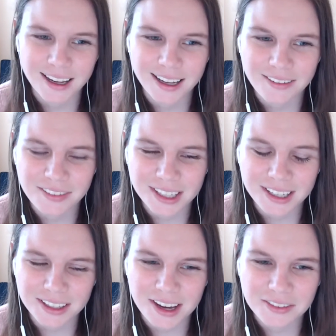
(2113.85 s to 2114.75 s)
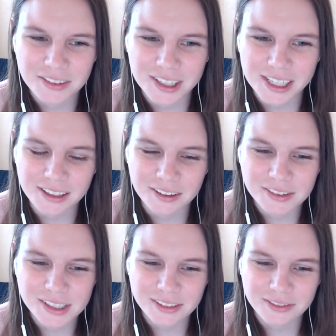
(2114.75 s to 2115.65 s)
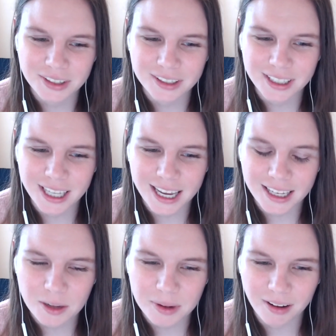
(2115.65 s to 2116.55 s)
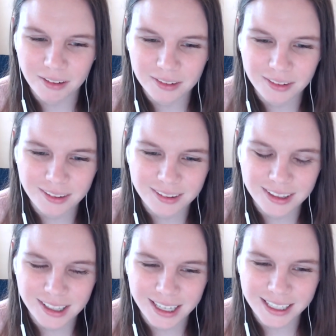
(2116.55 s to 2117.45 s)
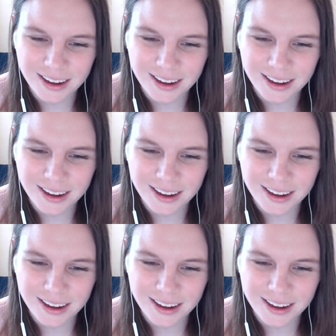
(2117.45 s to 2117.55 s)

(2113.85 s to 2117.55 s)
I feel like a lot of creatives forget about like yeah.